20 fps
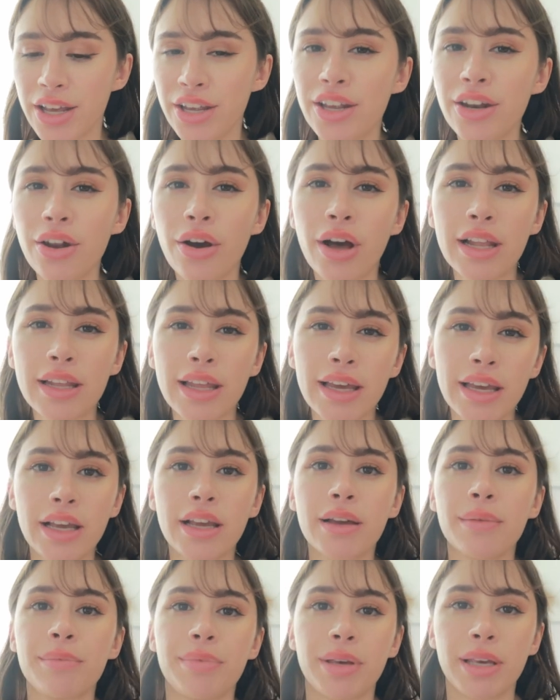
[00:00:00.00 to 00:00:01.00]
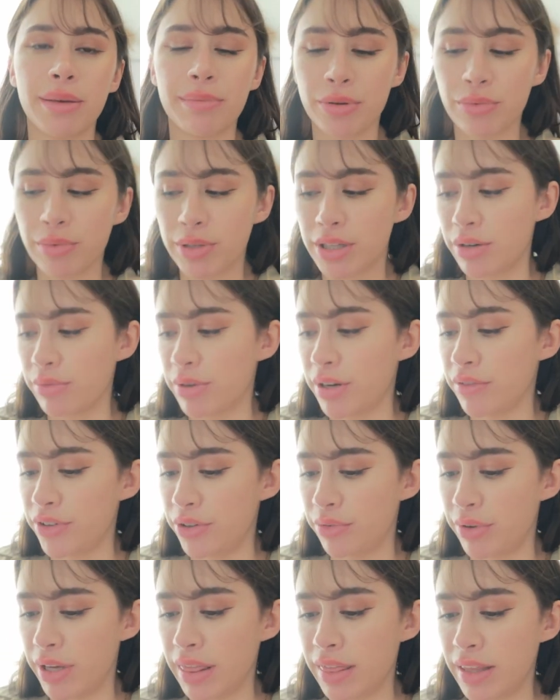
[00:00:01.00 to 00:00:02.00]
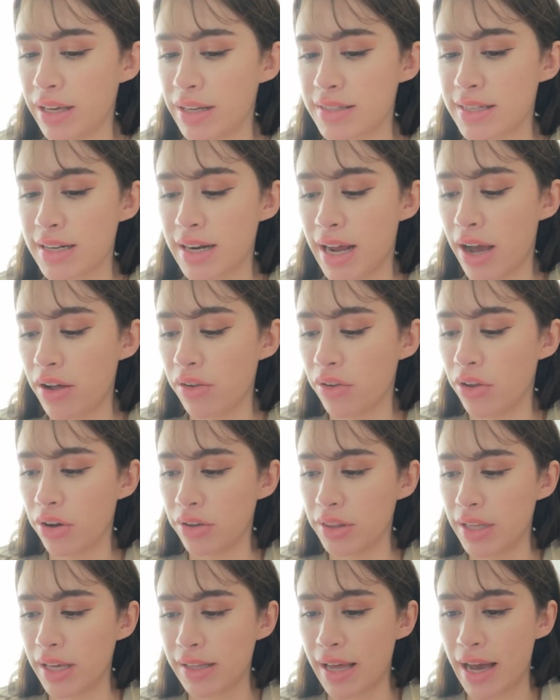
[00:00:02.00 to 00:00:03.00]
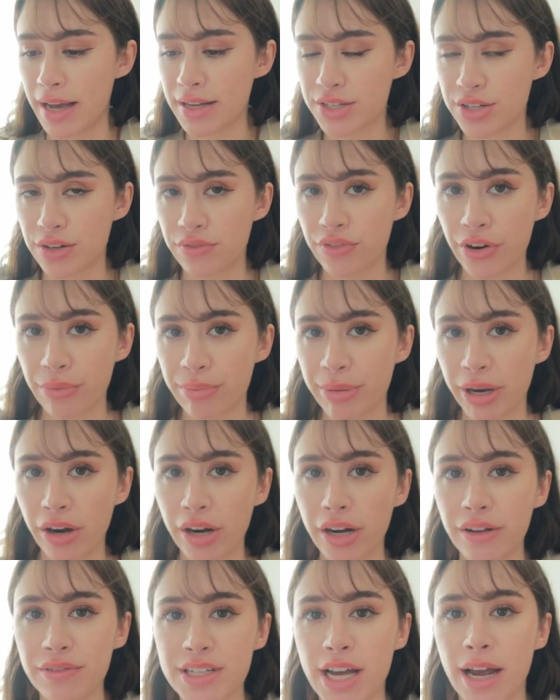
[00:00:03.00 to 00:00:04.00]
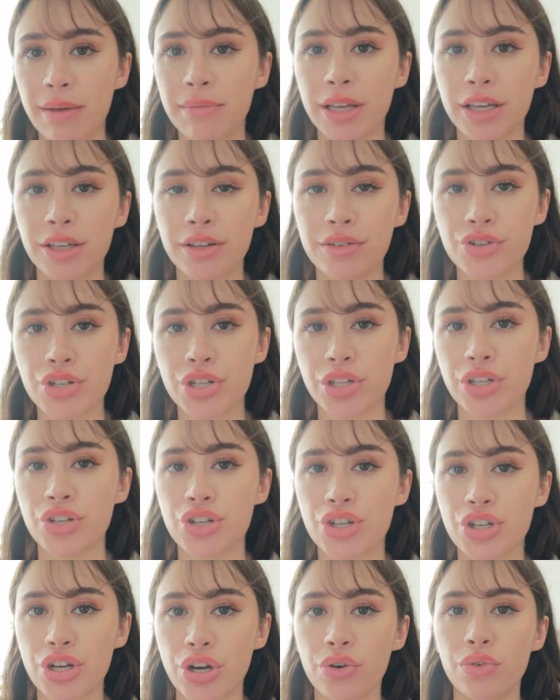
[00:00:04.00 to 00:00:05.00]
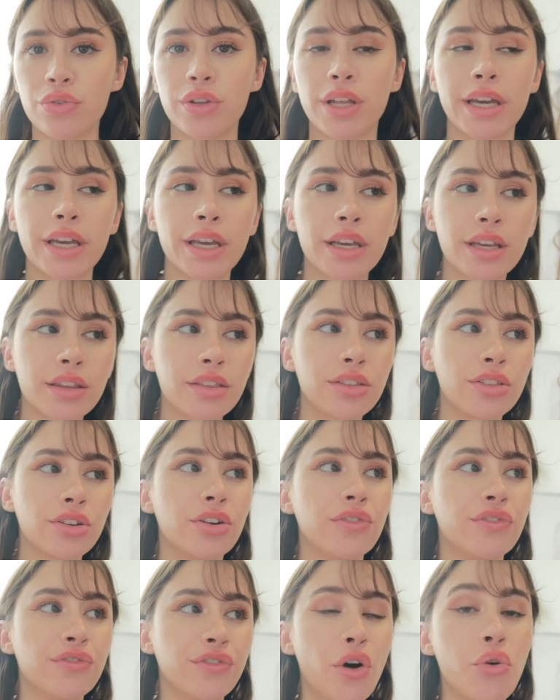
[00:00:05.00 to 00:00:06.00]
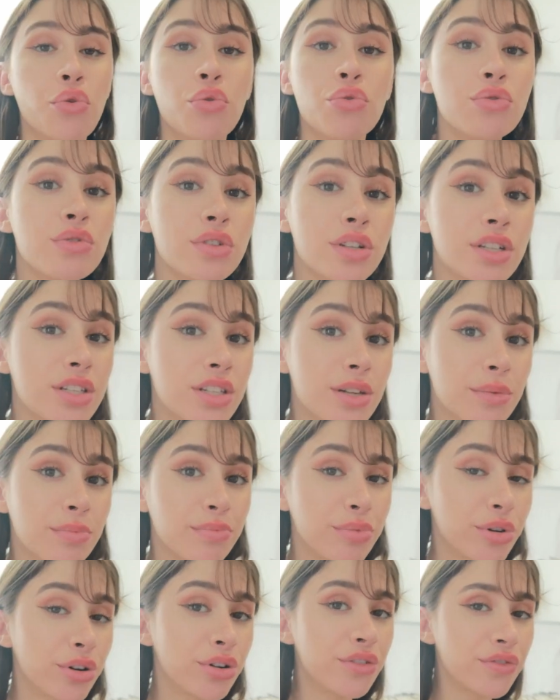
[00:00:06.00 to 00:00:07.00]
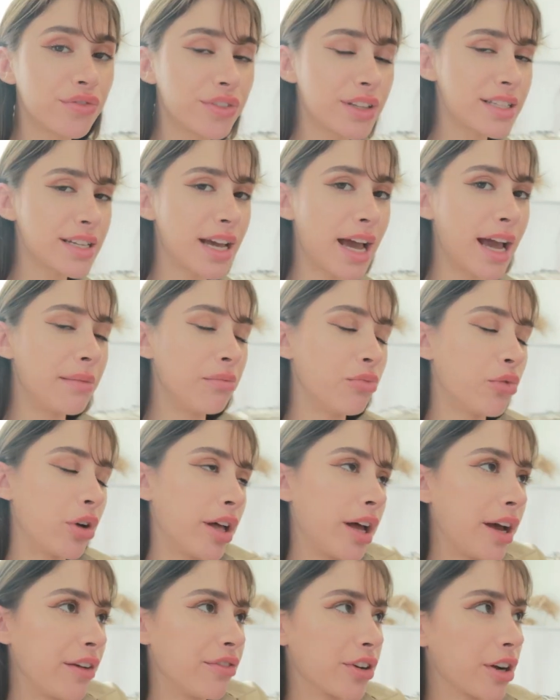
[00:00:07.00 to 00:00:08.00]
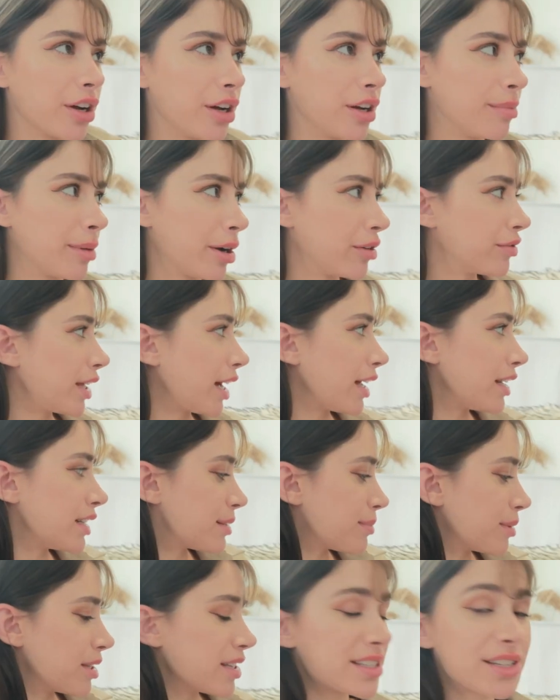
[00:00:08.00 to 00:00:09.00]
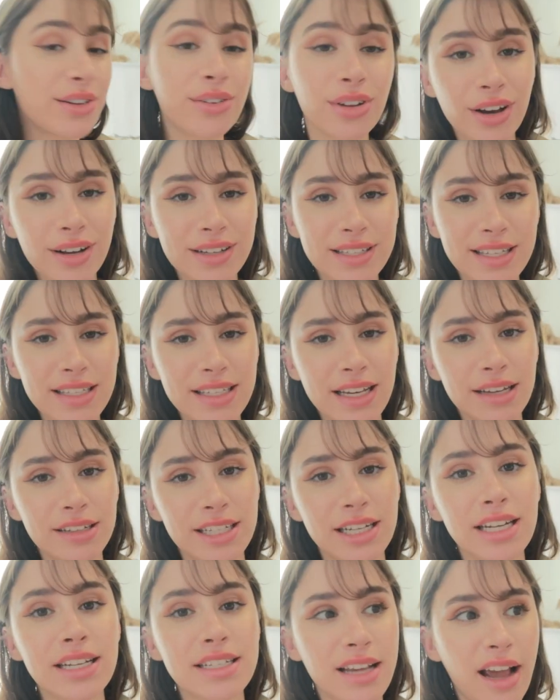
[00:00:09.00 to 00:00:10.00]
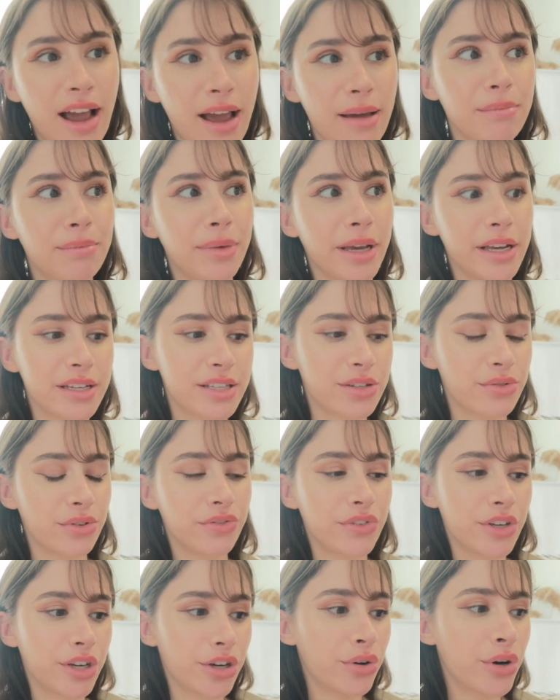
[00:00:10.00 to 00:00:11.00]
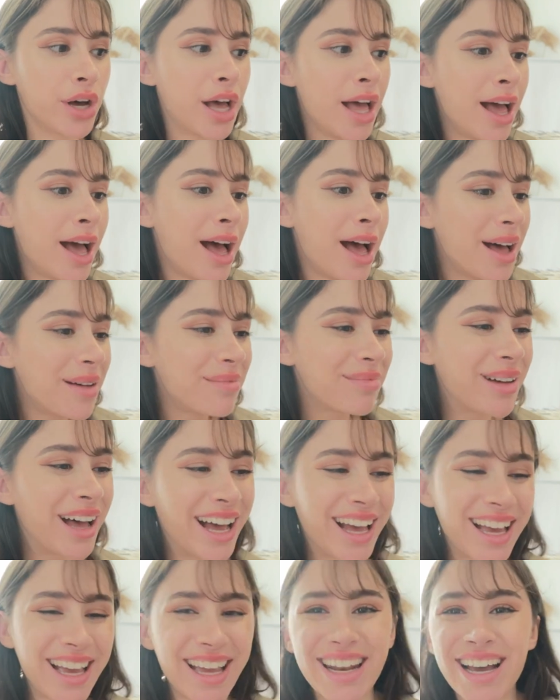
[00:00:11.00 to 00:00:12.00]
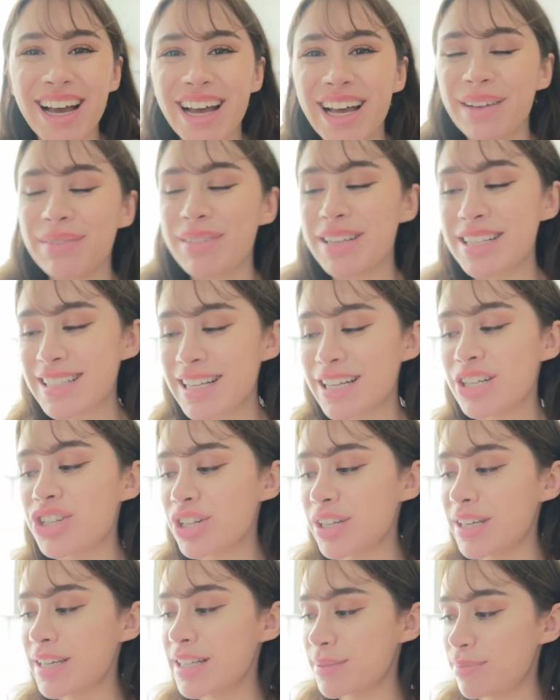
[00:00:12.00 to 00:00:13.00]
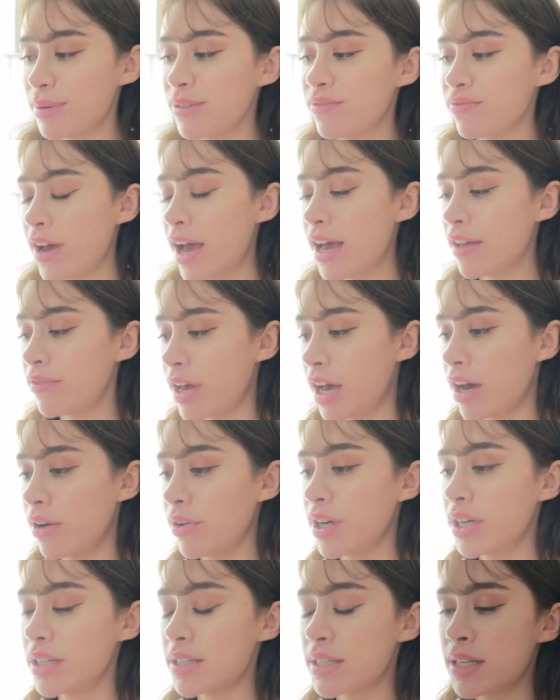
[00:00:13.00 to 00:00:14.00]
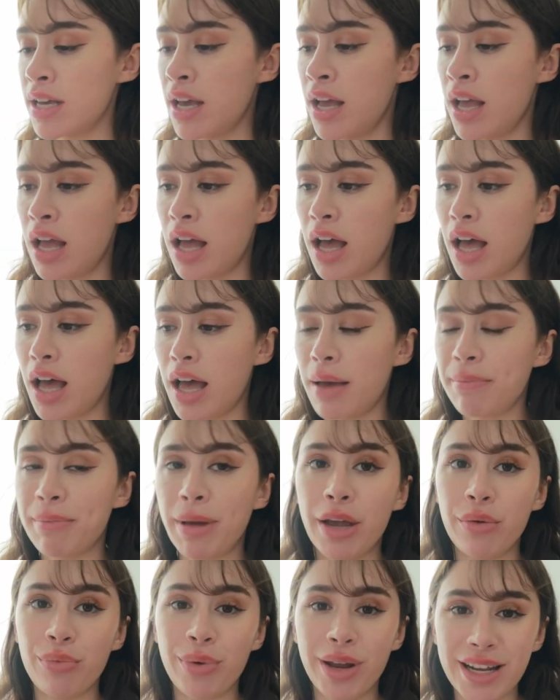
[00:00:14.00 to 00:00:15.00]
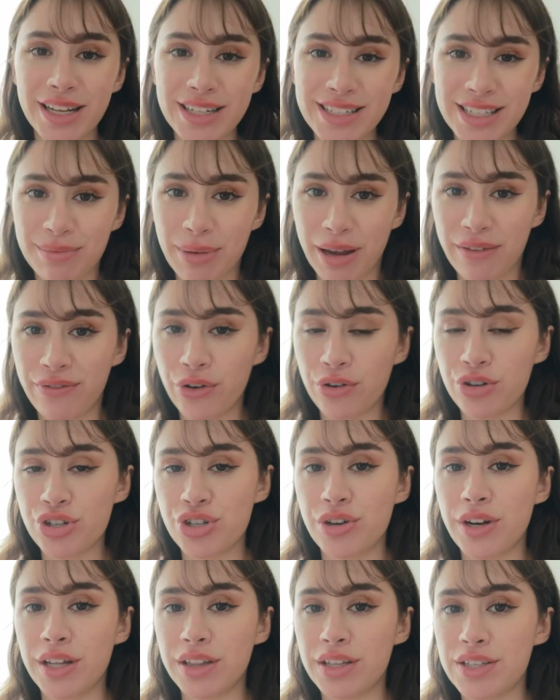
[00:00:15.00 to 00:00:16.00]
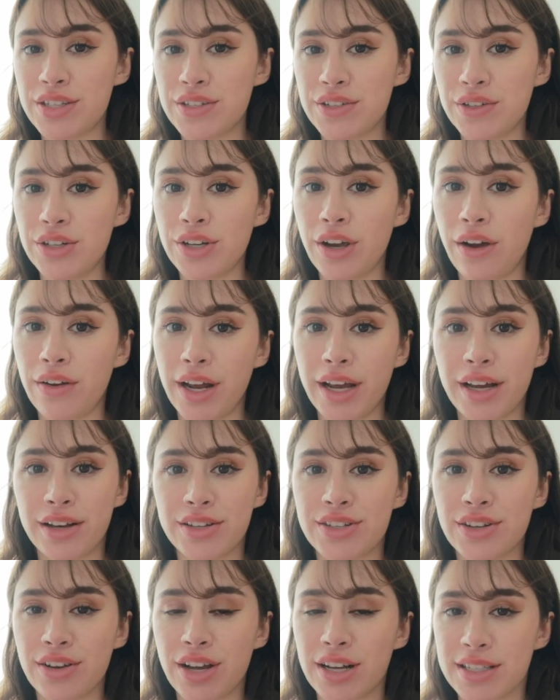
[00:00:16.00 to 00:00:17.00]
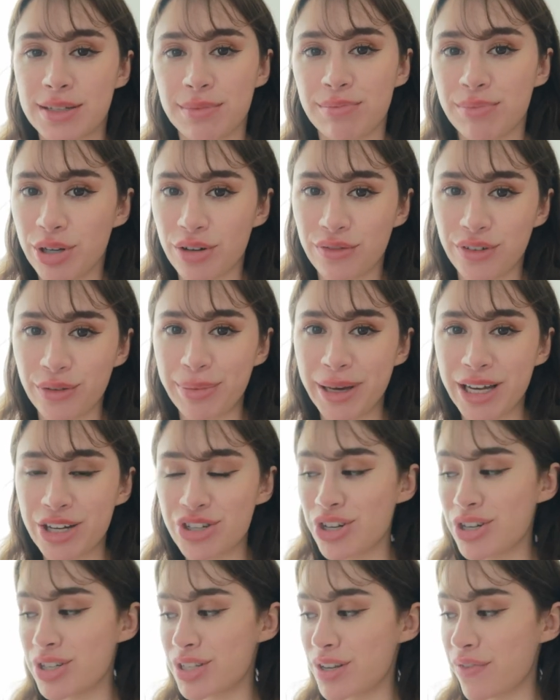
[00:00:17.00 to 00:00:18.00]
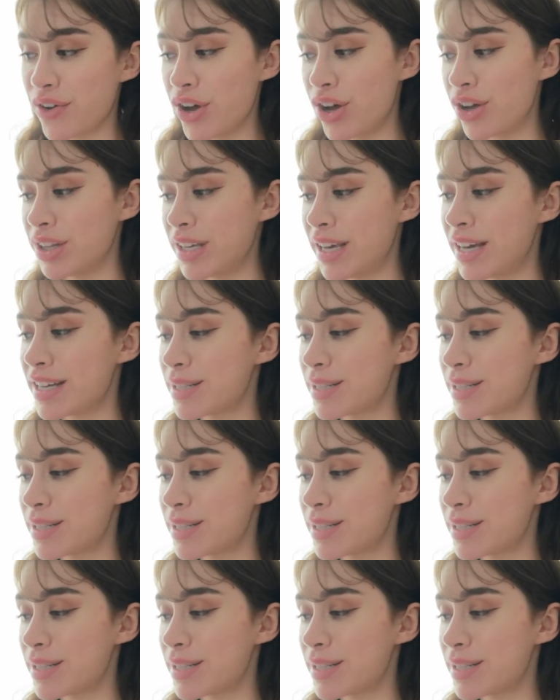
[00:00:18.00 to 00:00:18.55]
You know how, like, people when they're reviewing things and how long they last over a period of time, they usually show, like, their phone to prove the time? Well, I forgot about that. It's been so long since I did a time-based review. But essentially, it's been 5 hours. I went and did my photo shoot at the studio, and I also got some beautiful pictures of all the